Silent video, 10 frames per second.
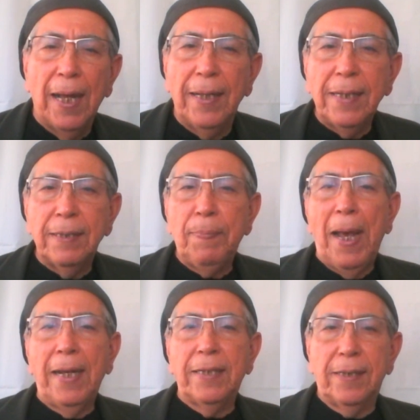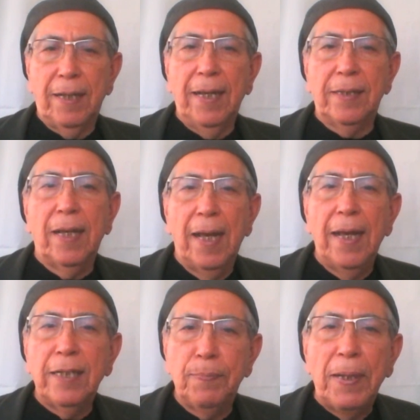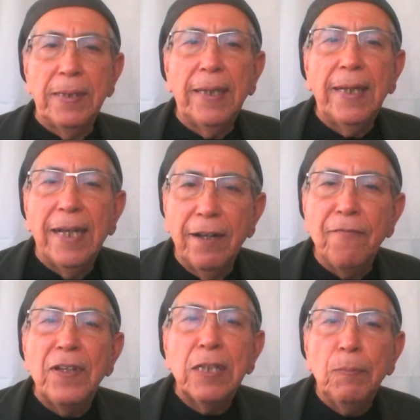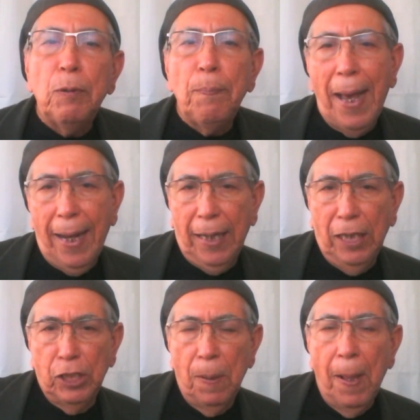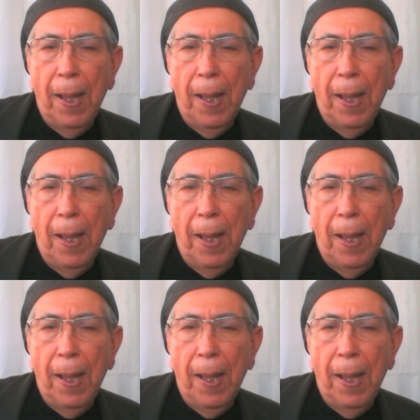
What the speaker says: This baggage is basically an invisible baggage.